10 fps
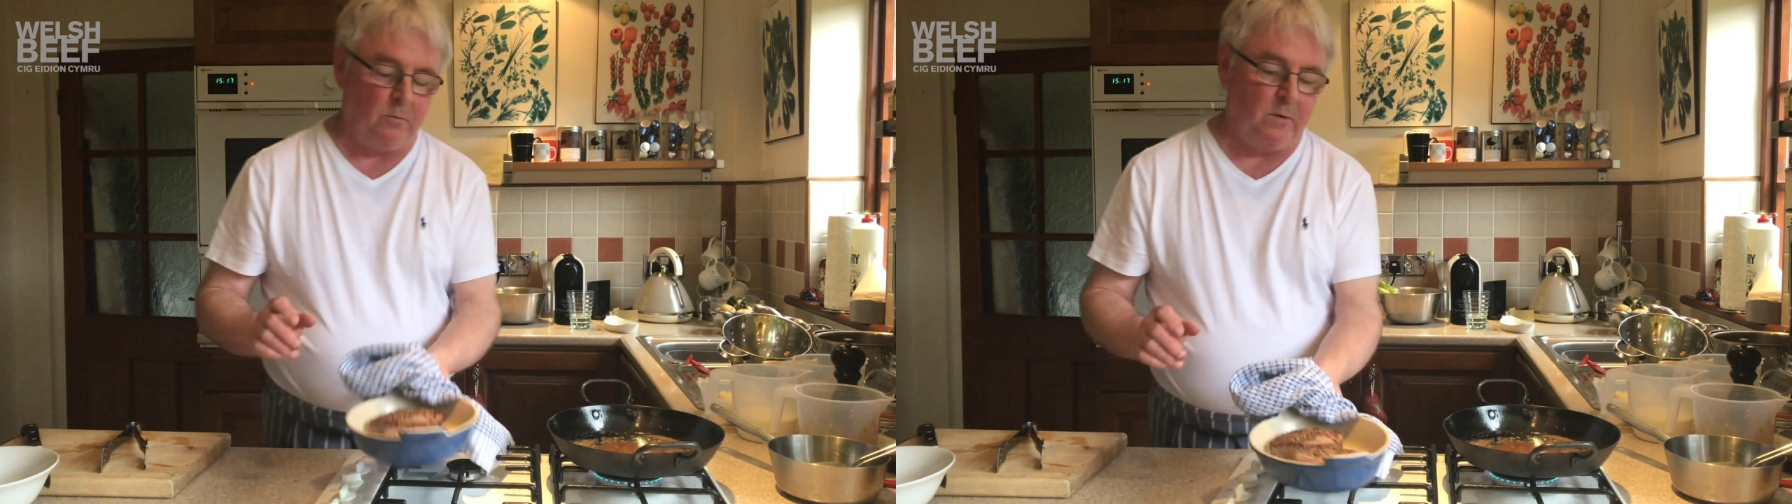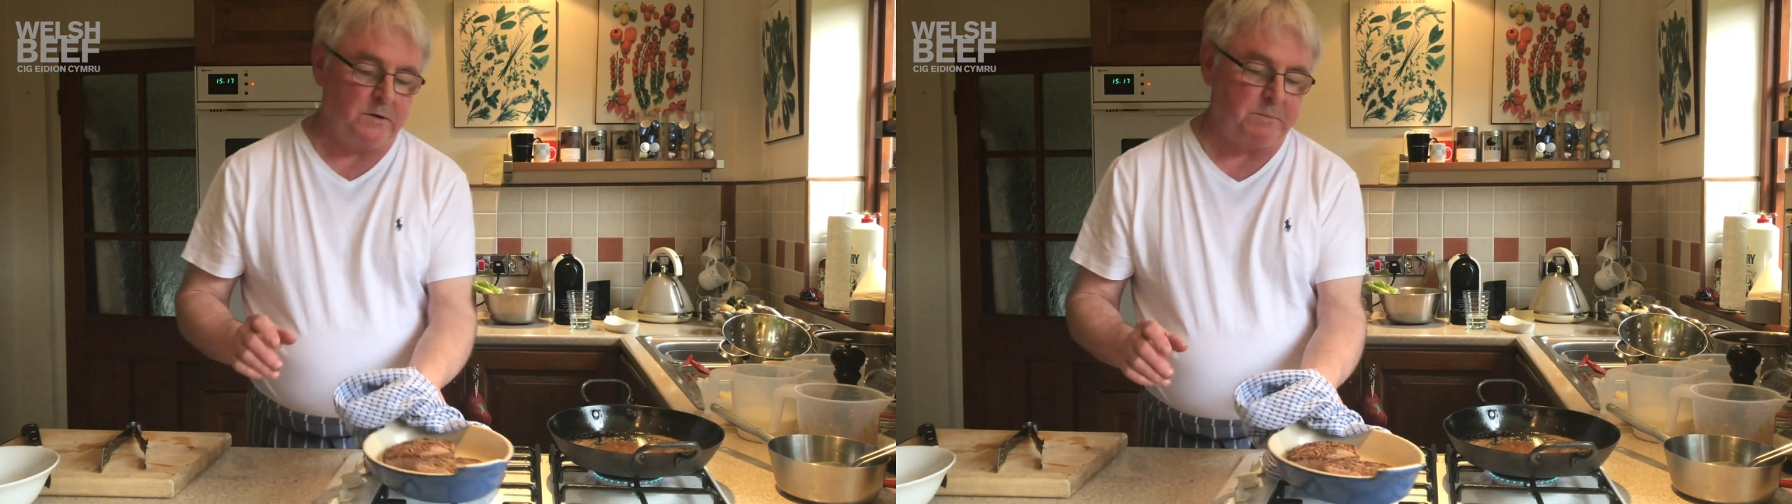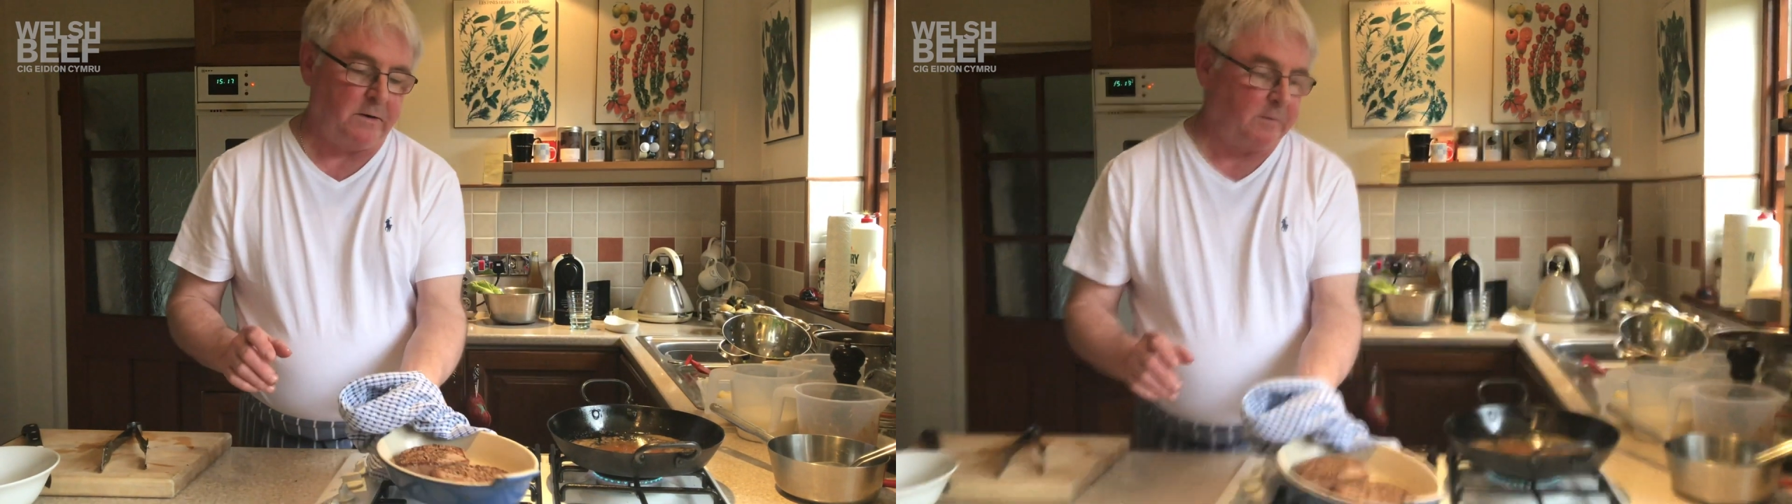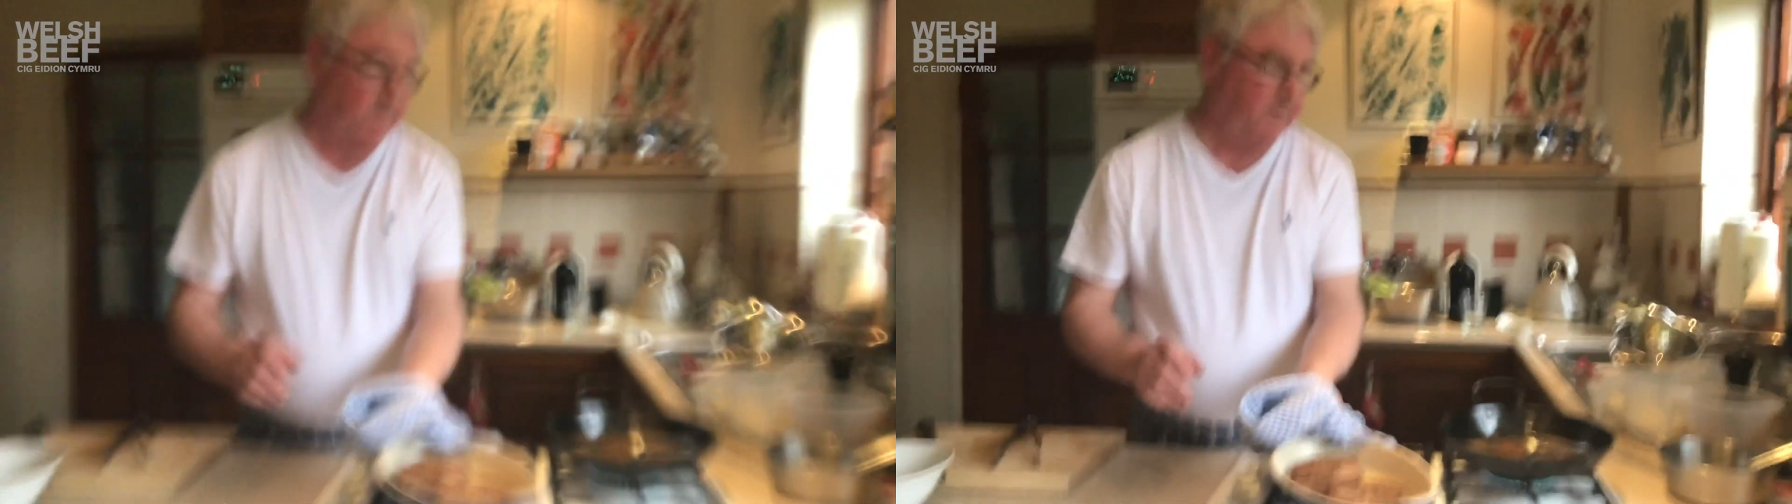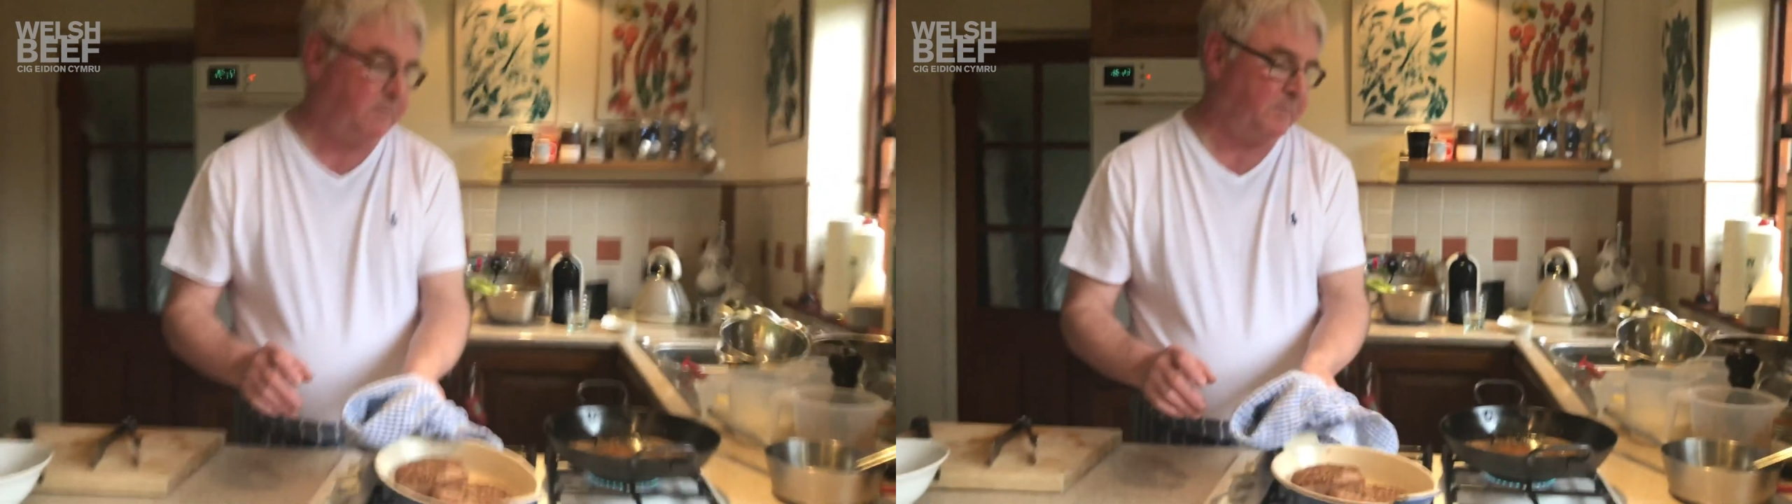Welsh black
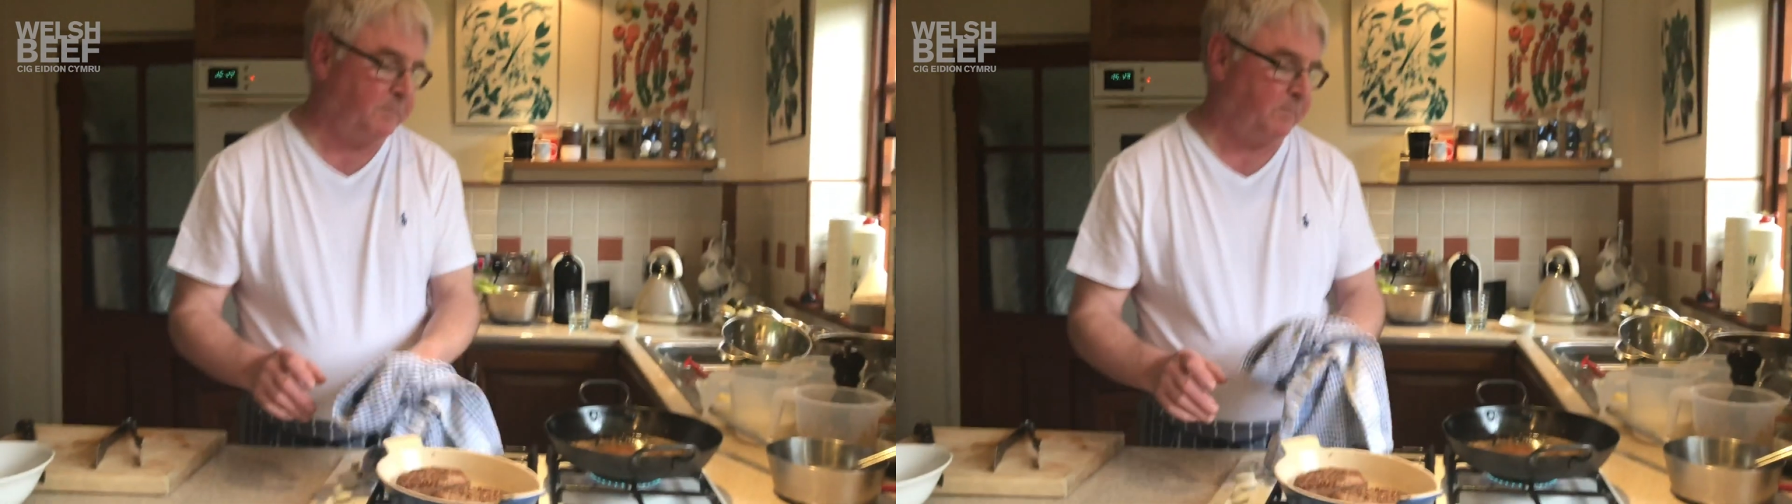beef.